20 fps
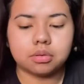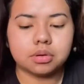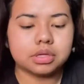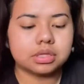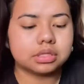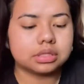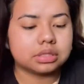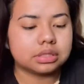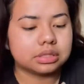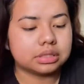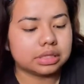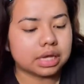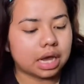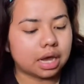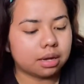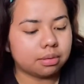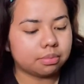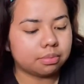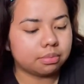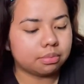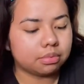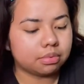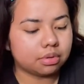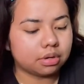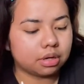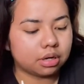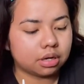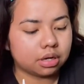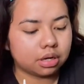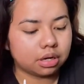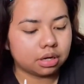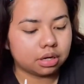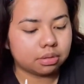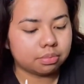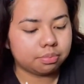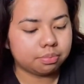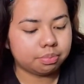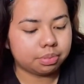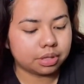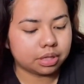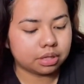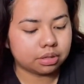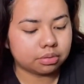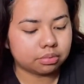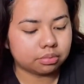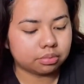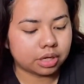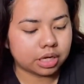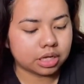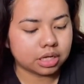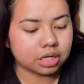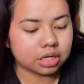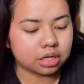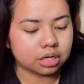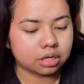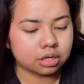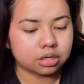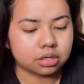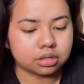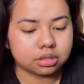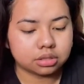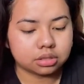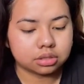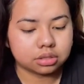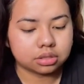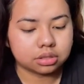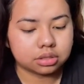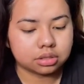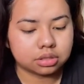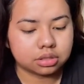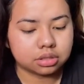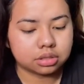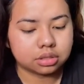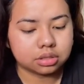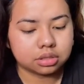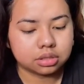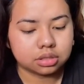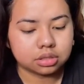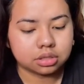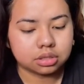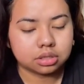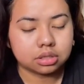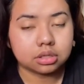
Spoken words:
I always just have this small habit where I dab on